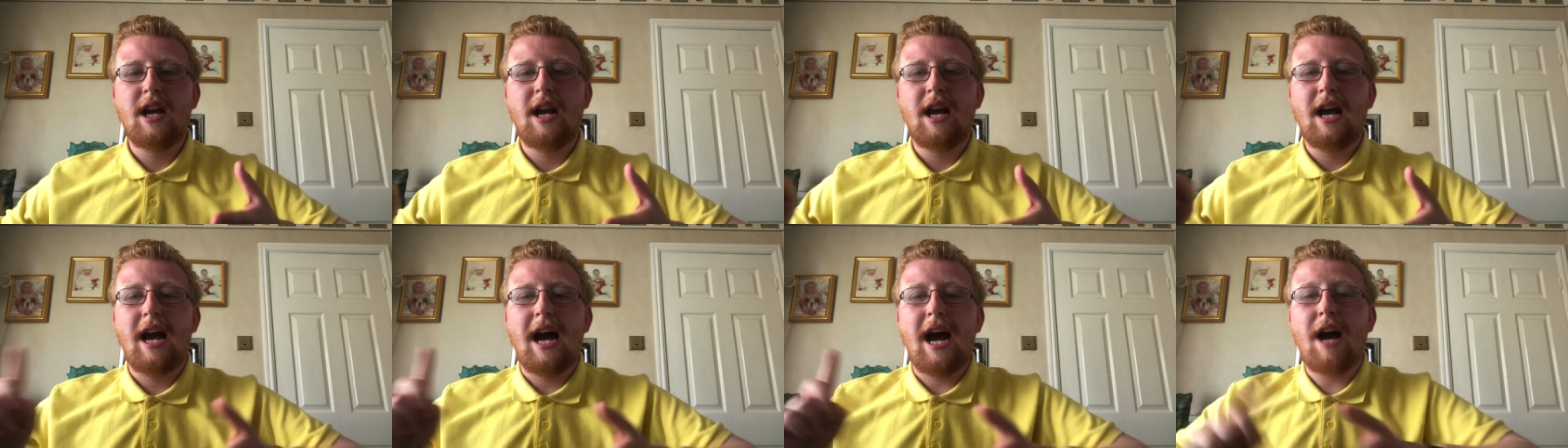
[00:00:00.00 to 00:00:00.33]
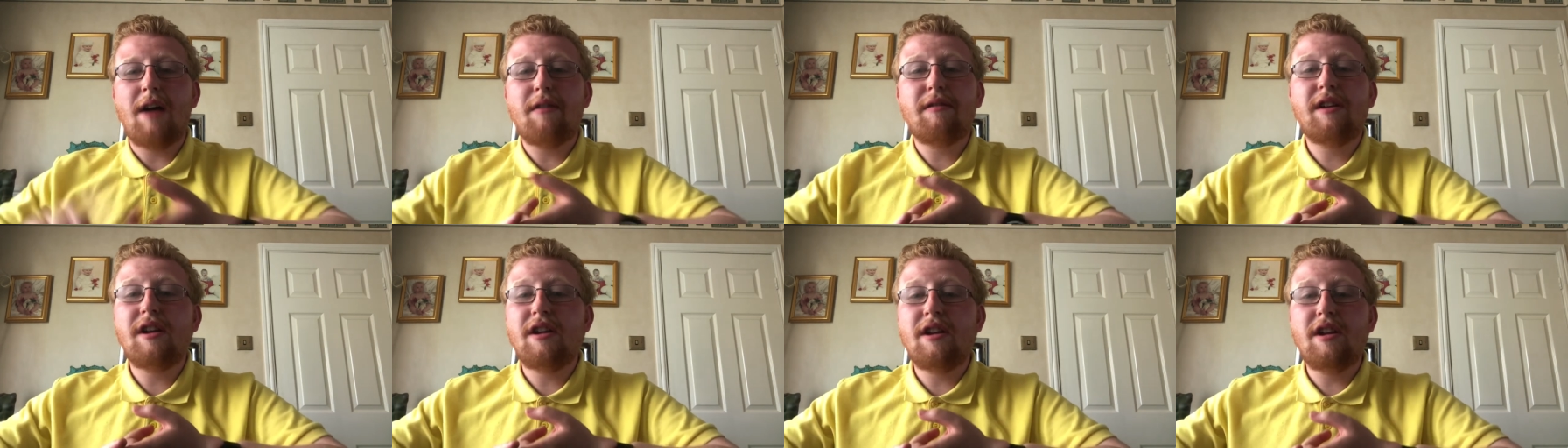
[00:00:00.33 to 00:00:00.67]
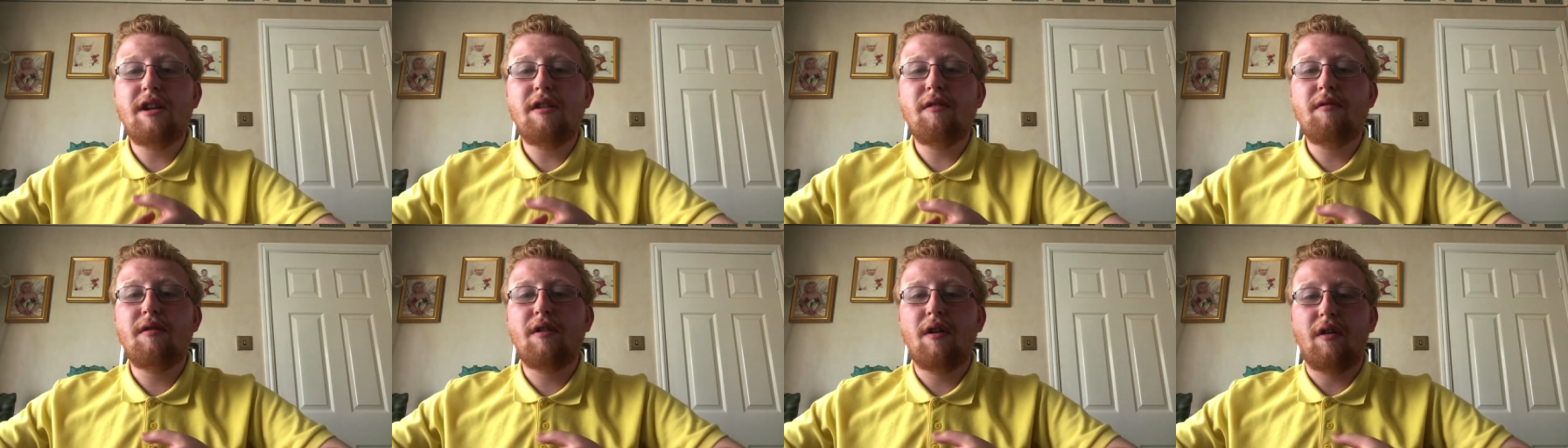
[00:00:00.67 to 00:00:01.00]
how can
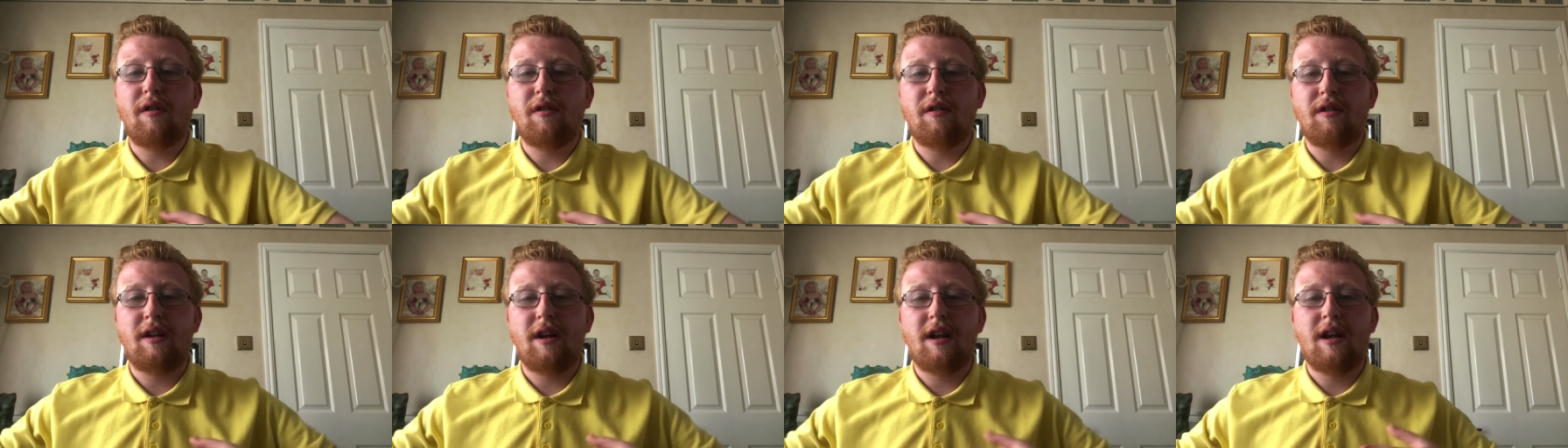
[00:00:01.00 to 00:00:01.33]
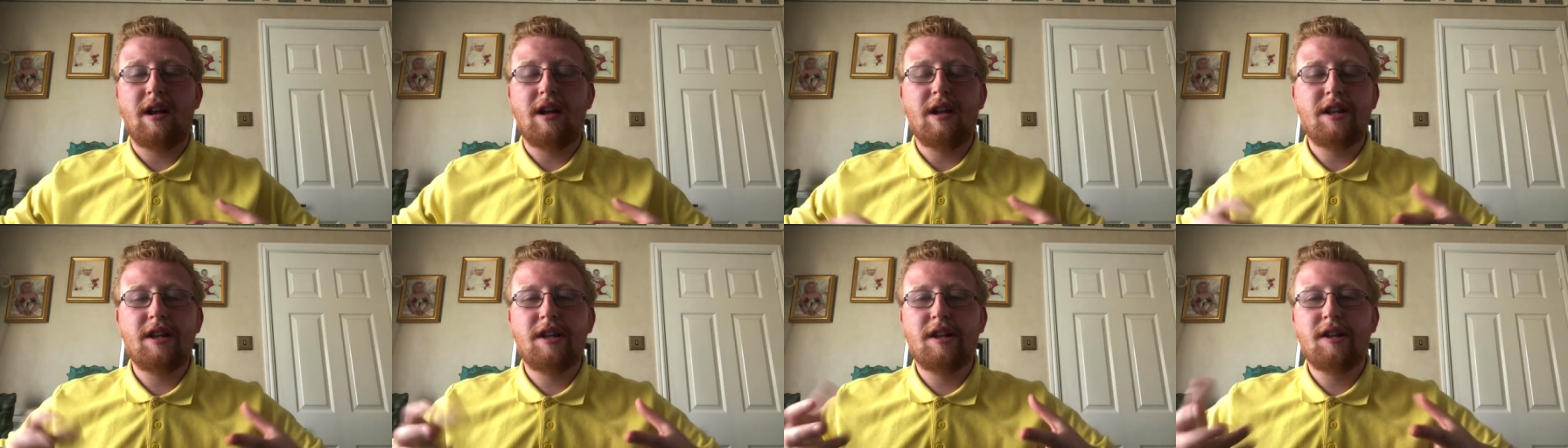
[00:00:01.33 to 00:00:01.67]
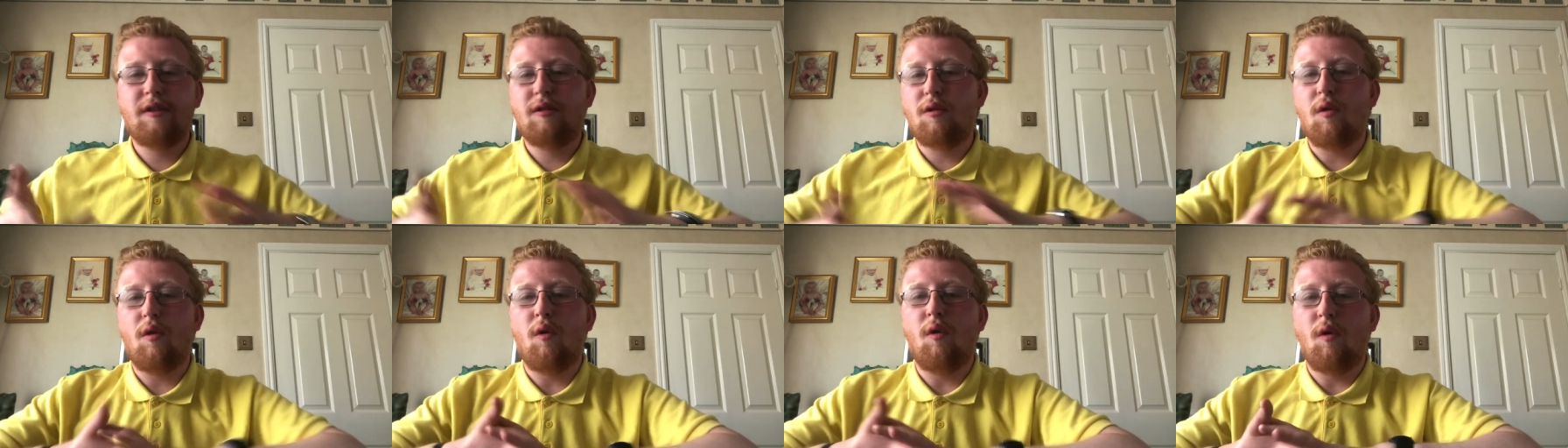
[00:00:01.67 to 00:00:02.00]
you not
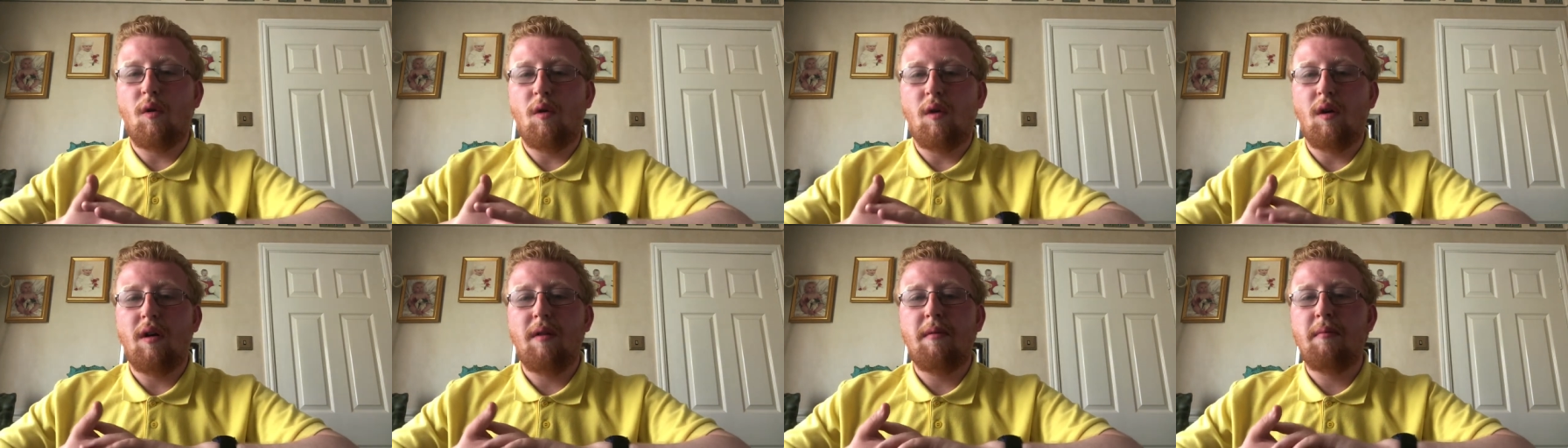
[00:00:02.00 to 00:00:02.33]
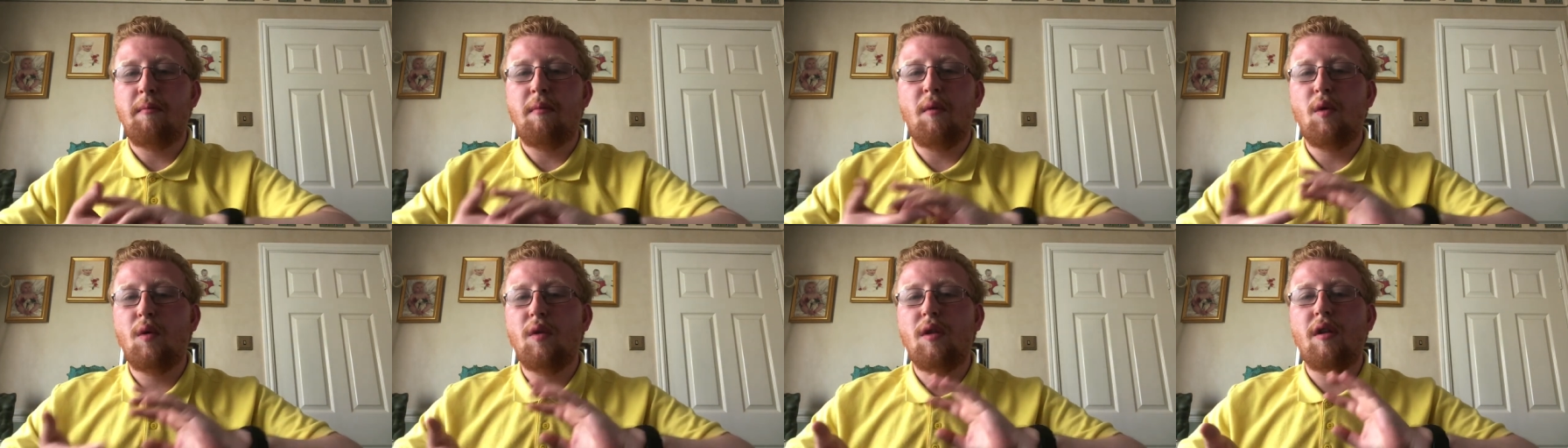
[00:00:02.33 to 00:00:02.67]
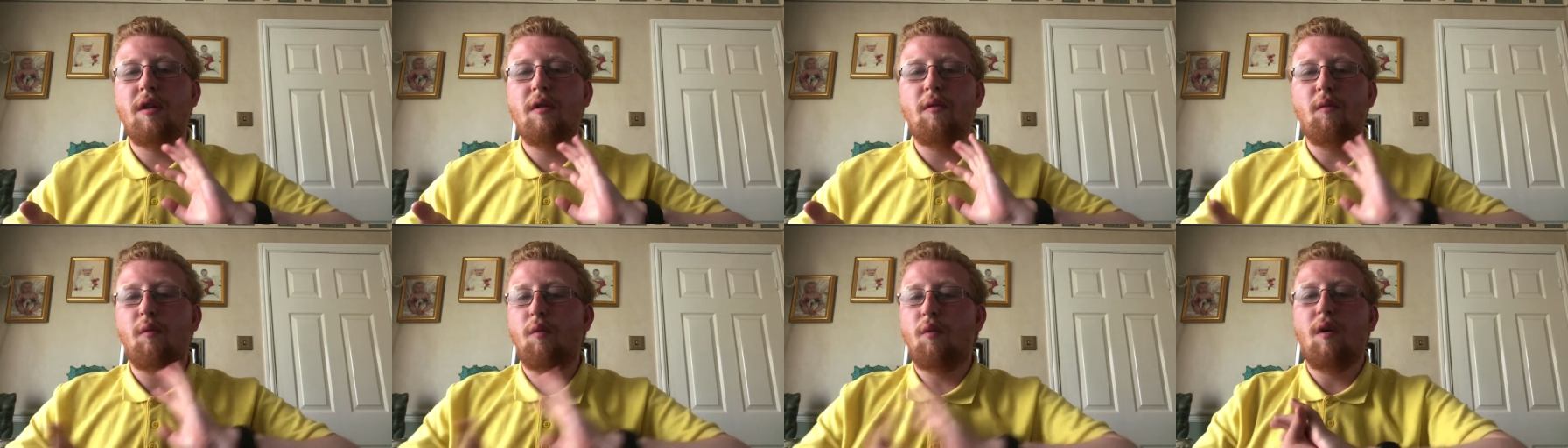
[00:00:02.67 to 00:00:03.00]
score more
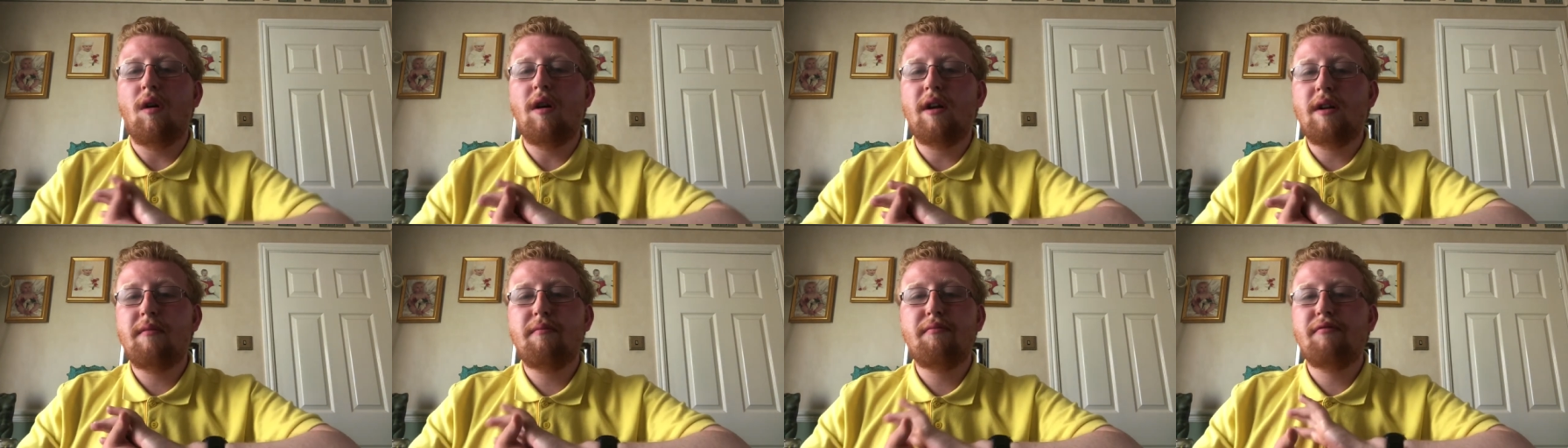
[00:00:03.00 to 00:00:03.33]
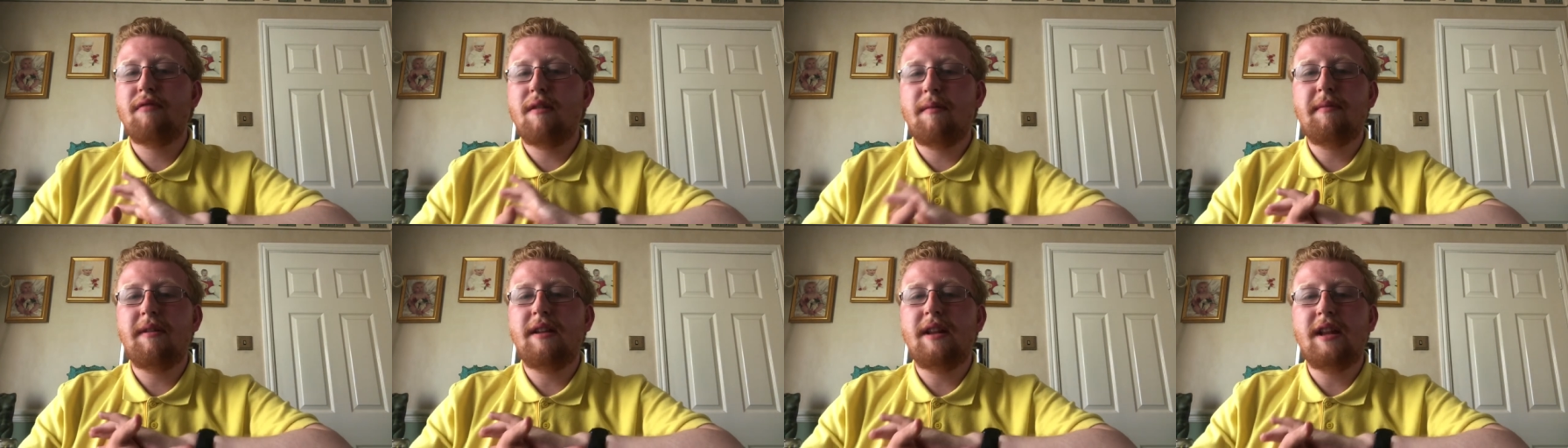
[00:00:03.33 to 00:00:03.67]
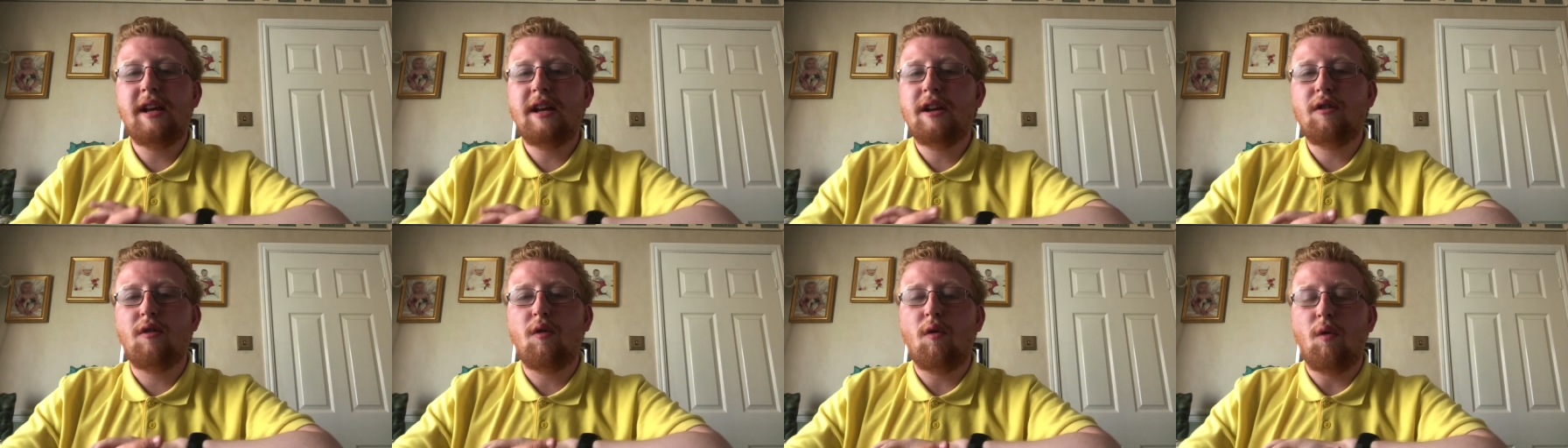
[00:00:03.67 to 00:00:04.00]
than one Premier
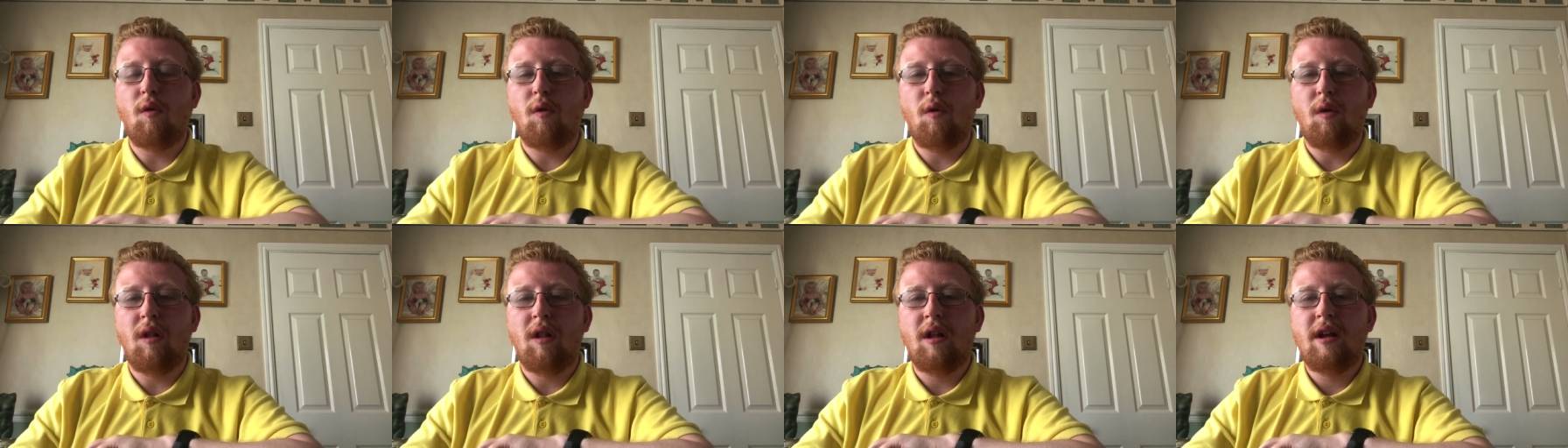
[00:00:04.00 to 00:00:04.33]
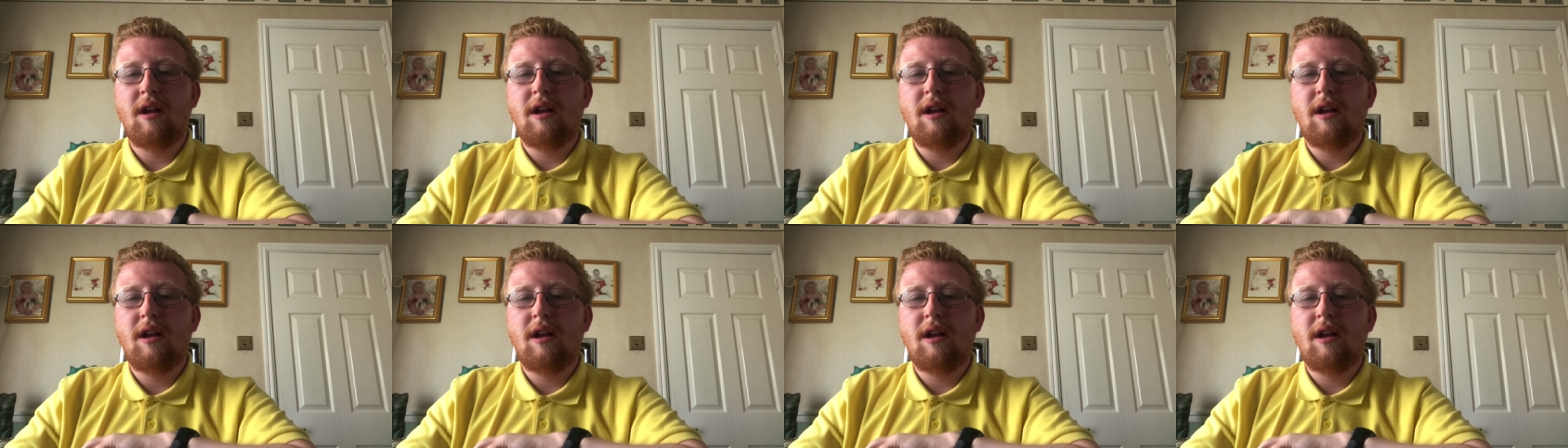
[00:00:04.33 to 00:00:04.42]
League goal